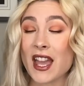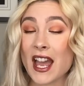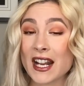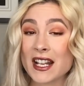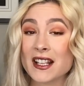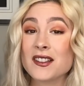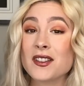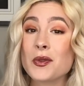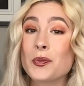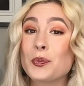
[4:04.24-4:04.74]
that
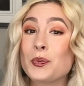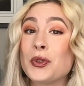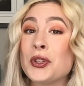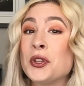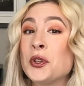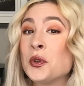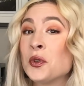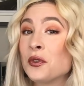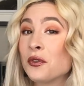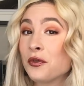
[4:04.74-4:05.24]
is a
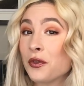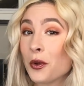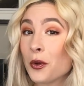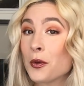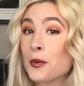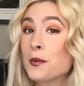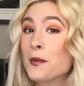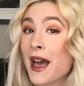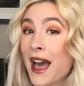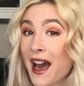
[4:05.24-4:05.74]

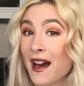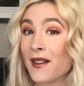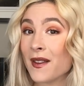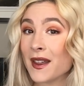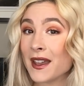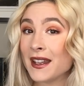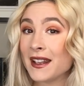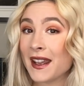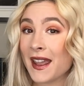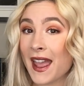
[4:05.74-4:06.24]
beautiful
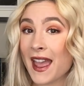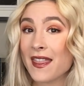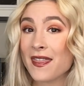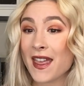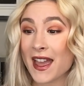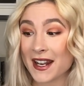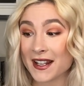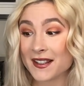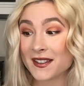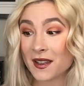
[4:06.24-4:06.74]
palette and
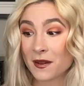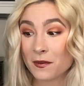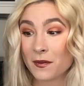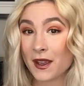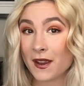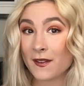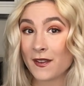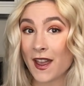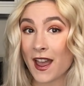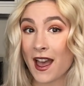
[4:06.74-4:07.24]
that is
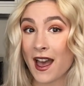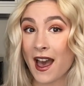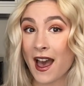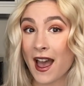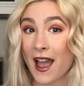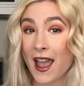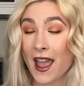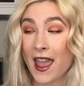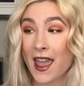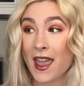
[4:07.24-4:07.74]
something that
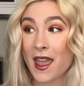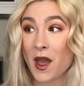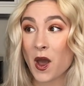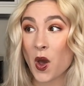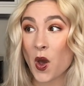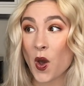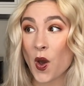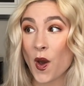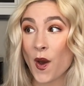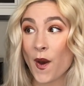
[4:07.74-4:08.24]
I
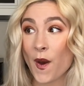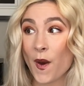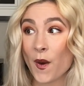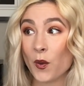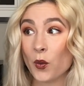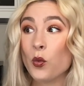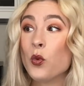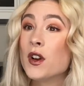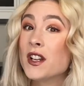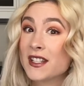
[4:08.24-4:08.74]

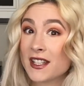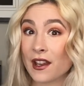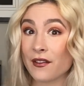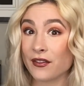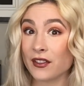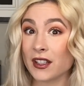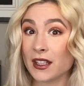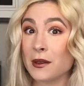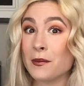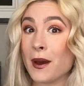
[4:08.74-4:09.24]
would
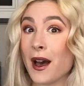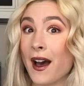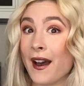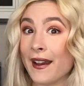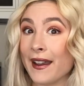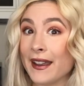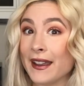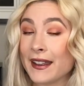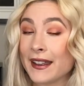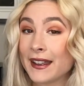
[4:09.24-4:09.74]
definitely
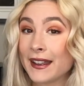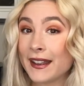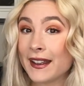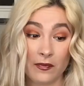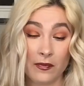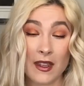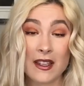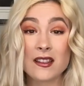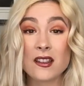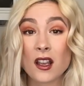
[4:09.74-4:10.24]
buy.
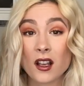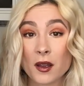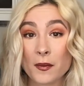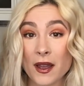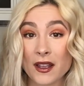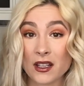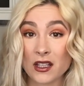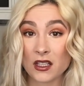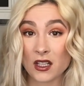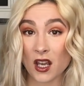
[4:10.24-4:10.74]
Let's talk
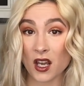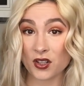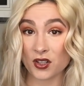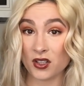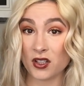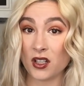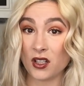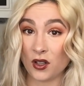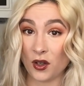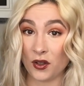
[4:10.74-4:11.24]
about Natasha
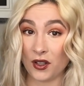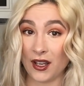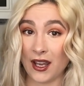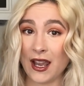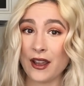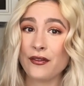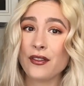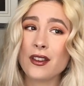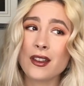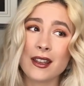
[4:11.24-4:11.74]
Denona.
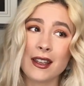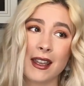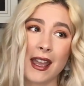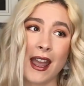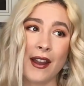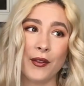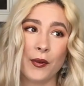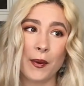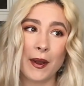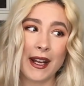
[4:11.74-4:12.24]
I feel like
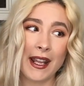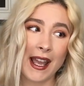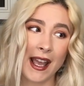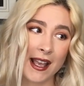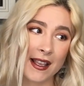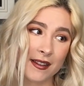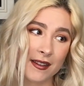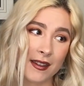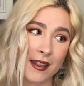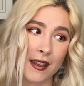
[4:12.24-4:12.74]
everybody
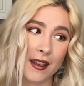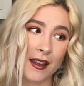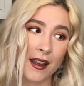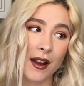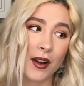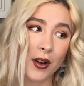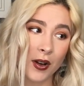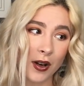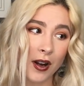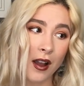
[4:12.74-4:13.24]
has that
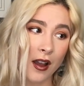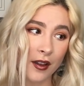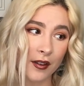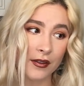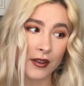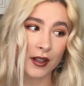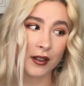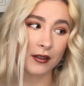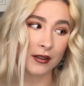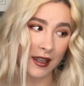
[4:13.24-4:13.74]
her
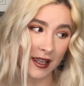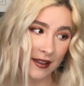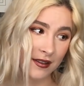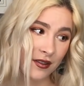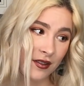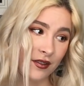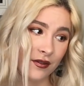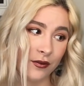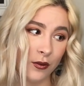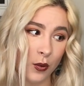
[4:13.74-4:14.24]
on their
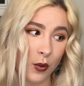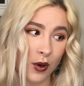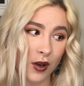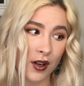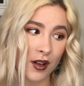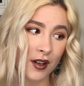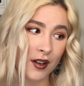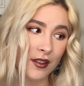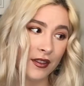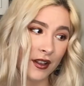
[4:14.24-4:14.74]
list
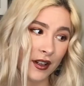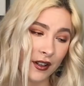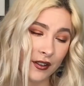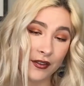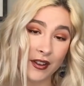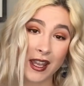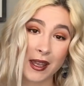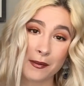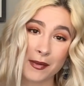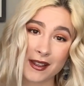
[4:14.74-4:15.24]
for their
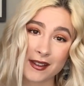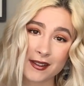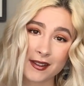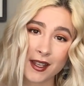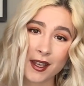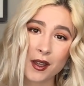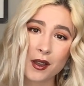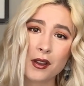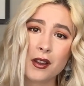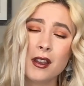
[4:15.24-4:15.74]
VIB
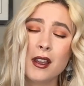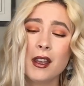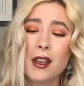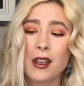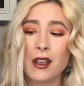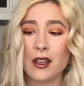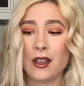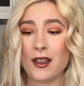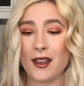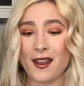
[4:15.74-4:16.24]
sale.
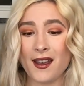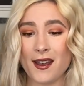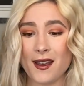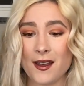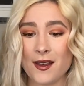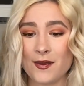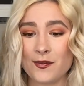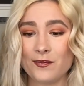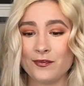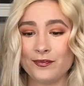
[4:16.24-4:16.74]

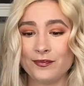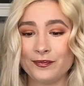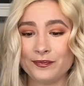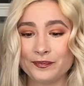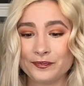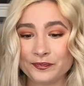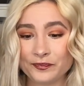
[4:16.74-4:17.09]
Um,